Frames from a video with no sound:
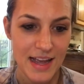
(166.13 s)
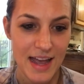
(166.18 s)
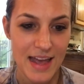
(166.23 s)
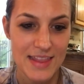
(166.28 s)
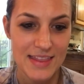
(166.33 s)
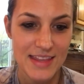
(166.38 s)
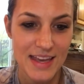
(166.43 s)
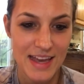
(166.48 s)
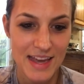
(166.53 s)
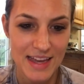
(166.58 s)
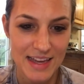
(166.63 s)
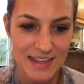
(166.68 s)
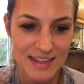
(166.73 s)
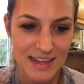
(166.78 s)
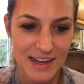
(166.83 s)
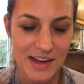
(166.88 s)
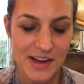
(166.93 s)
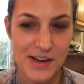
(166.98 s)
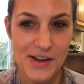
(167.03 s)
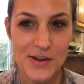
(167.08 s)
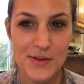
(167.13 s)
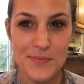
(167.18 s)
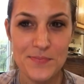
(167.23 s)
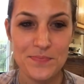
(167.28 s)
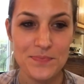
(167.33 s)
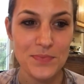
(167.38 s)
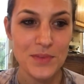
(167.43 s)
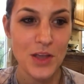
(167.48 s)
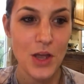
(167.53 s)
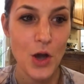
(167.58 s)
And then
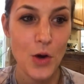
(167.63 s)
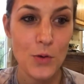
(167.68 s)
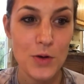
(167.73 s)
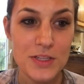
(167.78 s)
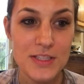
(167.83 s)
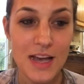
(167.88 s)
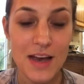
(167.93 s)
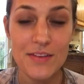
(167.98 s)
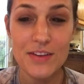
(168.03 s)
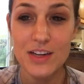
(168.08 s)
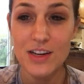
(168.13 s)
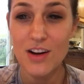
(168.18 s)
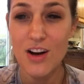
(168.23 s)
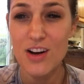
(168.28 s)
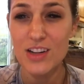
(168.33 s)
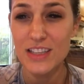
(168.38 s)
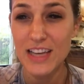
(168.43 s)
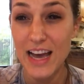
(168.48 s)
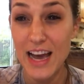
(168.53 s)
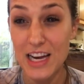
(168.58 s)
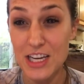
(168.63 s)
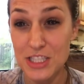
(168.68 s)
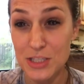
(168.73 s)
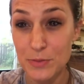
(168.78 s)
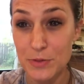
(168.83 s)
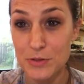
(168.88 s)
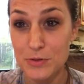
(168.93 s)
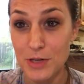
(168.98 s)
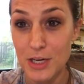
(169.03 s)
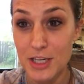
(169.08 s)
always having a call to action,
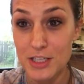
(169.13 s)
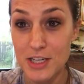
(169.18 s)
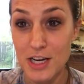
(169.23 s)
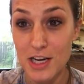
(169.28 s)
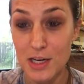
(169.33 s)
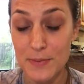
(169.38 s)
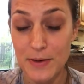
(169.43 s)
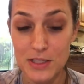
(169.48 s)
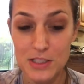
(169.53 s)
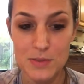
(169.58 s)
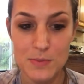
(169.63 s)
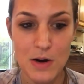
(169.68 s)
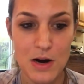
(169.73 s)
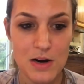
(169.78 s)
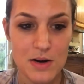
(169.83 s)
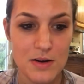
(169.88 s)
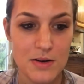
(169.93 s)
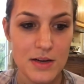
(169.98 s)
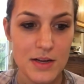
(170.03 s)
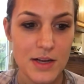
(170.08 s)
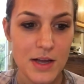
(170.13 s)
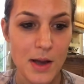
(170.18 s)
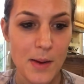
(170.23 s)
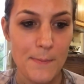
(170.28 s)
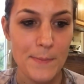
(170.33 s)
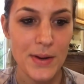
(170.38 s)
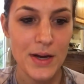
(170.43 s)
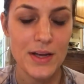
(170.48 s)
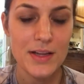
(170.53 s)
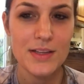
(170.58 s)
which we're going to talk about tomorrow.
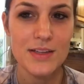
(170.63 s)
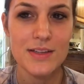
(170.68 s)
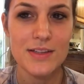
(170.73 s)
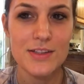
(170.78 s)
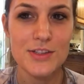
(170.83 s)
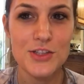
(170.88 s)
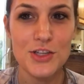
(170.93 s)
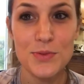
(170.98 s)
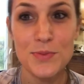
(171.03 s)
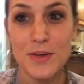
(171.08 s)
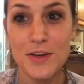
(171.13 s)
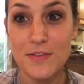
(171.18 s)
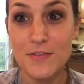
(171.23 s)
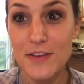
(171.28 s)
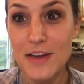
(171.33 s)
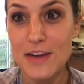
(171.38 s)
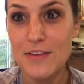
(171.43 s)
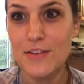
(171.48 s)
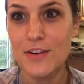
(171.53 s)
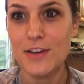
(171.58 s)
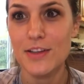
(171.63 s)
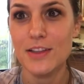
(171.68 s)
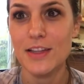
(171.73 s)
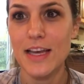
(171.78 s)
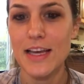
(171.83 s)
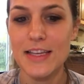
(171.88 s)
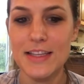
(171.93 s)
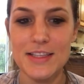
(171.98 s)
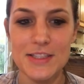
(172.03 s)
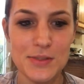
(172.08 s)
But do me a favor,
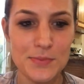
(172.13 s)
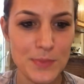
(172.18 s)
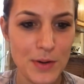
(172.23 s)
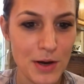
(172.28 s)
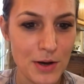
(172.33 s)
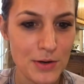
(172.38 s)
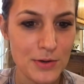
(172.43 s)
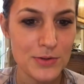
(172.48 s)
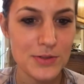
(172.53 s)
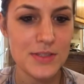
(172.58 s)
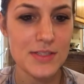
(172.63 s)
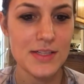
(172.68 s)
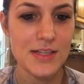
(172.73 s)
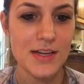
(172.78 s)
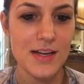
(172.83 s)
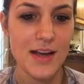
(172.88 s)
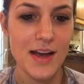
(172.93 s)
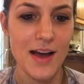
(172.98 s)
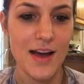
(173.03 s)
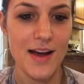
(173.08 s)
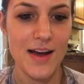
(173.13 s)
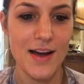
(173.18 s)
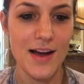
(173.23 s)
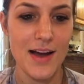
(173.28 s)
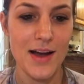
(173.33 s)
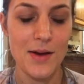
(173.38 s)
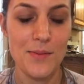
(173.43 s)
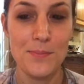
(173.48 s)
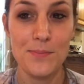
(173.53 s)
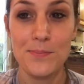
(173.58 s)
like this post.
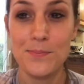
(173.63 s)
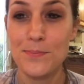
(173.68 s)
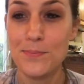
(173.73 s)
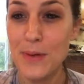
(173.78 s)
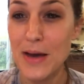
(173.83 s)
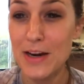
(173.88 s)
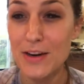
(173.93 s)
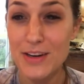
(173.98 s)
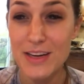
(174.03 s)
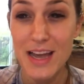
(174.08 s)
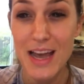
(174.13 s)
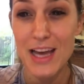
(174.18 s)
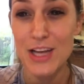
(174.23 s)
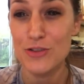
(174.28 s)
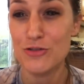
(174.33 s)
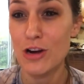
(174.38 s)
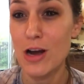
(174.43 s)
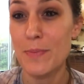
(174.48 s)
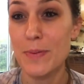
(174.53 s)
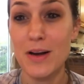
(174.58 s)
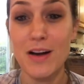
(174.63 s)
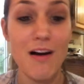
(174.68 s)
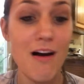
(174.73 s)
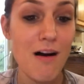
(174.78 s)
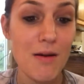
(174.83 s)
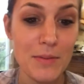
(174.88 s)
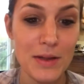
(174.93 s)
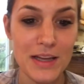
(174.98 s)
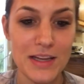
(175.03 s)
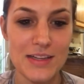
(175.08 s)
Better yet, drop a
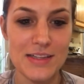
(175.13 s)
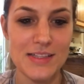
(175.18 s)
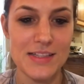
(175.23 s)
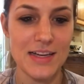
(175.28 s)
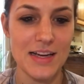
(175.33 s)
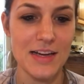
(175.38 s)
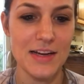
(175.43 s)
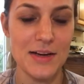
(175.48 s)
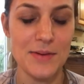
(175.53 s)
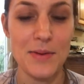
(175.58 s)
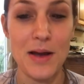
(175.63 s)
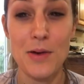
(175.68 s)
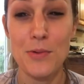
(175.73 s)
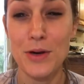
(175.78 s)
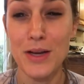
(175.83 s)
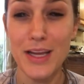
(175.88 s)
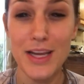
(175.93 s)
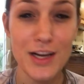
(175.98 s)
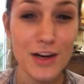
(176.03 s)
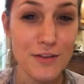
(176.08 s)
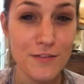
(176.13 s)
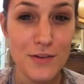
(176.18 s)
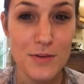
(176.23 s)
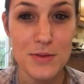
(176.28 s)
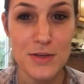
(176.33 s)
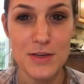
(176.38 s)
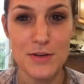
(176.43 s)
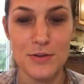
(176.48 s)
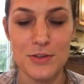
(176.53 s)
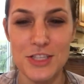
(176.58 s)
comment. I want to hear from
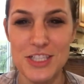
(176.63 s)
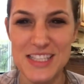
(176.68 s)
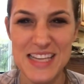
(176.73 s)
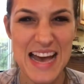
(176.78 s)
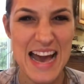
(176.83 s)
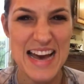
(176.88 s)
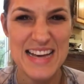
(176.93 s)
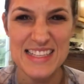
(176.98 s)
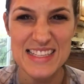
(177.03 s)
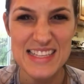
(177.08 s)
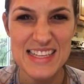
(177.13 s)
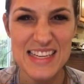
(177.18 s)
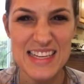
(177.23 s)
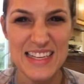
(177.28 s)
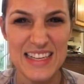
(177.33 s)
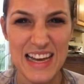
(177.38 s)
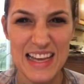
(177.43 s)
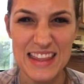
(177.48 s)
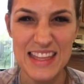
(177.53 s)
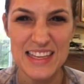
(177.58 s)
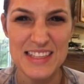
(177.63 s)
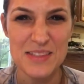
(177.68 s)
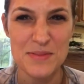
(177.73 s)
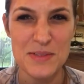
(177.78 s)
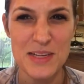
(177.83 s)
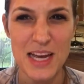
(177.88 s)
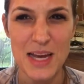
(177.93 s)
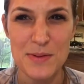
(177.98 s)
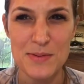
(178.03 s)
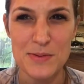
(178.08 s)
you. Just asking. I think
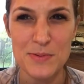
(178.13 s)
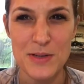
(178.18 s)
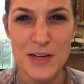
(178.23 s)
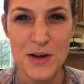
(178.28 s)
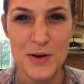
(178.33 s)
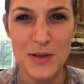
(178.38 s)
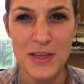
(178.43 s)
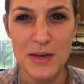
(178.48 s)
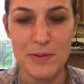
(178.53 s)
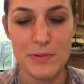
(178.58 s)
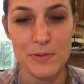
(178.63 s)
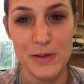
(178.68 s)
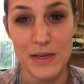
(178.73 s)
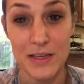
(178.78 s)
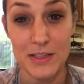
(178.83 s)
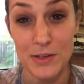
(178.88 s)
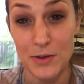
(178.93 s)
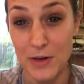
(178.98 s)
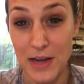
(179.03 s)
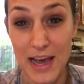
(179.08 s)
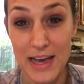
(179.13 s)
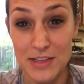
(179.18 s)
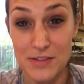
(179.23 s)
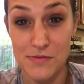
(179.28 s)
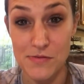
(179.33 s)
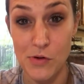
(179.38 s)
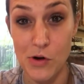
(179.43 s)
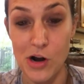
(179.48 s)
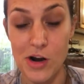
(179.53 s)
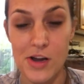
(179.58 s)
sometimes we don't get what we don't ask
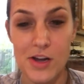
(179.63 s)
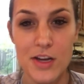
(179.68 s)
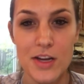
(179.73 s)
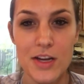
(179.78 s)
for.